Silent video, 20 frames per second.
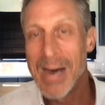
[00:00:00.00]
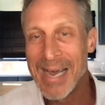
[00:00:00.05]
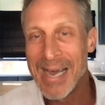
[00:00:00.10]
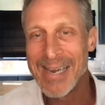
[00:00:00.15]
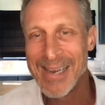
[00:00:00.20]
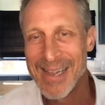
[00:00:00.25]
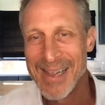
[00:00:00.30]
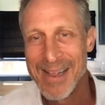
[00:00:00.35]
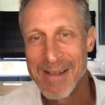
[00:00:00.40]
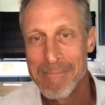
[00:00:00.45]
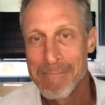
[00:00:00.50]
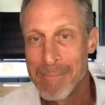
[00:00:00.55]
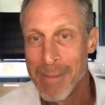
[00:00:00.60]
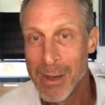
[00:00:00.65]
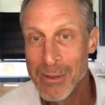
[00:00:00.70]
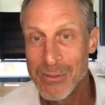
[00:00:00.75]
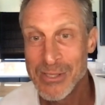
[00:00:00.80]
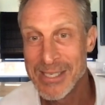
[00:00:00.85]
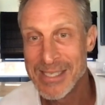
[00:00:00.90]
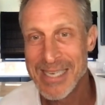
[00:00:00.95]
But
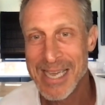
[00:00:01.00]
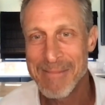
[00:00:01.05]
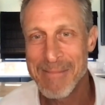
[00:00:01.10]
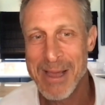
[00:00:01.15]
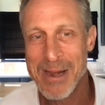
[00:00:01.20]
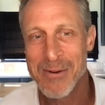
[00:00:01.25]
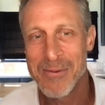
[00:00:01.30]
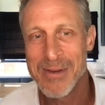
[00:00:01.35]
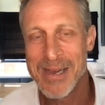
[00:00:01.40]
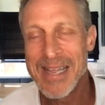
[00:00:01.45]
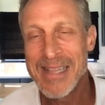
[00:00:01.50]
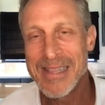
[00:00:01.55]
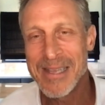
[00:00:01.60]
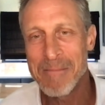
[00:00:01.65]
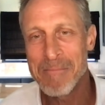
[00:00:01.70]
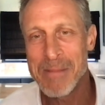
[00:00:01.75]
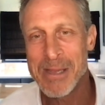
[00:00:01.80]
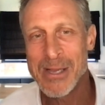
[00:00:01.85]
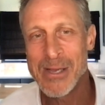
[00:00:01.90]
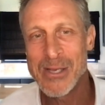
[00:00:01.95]
most of the time, I don't
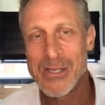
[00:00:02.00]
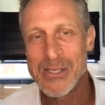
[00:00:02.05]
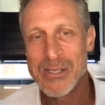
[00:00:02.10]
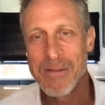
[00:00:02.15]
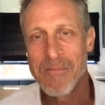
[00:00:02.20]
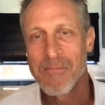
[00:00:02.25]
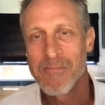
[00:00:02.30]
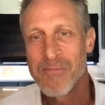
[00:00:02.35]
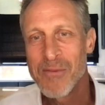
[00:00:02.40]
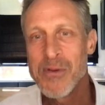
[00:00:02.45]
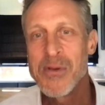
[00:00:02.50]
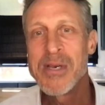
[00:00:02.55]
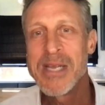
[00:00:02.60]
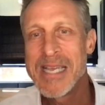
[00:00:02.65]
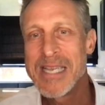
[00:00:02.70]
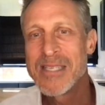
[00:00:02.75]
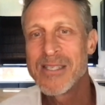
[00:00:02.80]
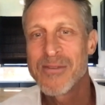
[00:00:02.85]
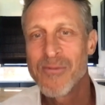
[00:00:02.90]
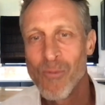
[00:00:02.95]
need them because
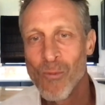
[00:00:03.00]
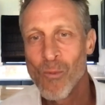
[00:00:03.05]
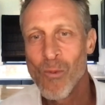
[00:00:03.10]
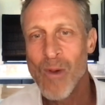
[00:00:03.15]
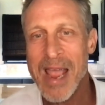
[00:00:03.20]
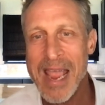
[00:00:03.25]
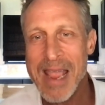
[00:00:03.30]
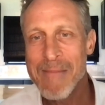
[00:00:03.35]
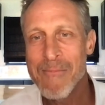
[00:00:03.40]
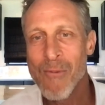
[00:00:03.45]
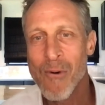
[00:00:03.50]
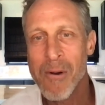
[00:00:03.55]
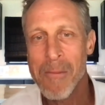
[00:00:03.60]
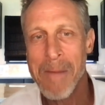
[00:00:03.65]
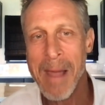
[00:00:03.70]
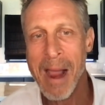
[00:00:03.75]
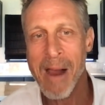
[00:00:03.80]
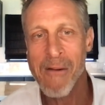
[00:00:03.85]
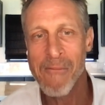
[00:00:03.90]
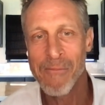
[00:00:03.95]
food is way
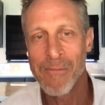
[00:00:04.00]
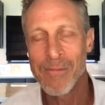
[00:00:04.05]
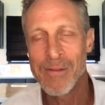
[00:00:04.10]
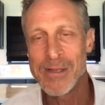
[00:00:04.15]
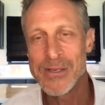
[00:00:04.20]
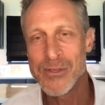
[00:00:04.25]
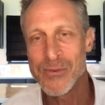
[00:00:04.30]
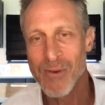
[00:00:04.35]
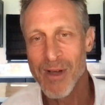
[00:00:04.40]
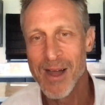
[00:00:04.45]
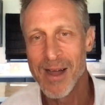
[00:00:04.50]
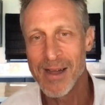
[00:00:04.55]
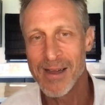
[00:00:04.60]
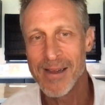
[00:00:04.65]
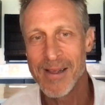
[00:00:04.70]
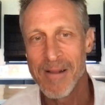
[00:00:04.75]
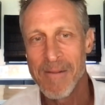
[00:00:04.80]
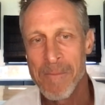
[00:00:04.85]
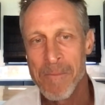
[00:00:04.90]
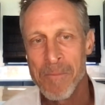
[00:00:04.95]
more powerful a
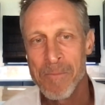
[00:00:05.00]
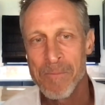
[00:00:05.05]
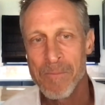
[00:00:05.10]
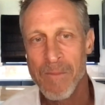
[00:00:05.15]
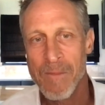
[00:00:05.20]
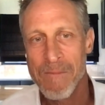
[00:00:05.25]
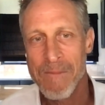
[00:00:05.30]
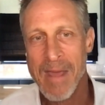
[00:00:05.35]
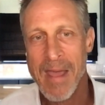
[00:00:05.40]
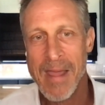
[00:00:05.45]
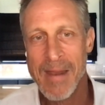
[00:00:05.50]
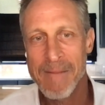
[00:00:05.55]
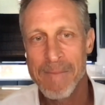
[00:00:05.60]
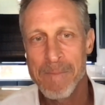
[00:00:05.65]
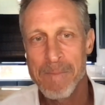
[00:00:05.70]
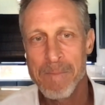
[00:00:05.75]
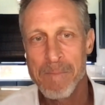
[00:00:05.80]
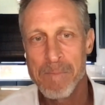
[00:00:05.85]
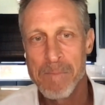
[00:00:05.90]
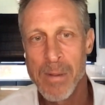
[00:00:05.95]
drug
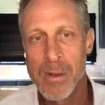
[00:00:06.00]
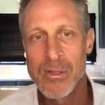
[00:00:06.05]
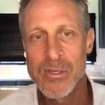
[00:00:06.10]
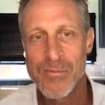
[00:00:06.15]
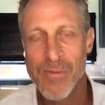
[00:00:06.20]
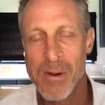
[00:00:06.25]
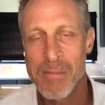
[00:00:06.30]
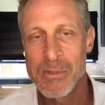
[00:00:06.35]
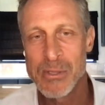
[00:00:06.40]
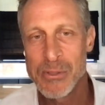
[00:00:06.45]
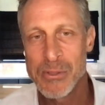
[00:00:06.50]
than most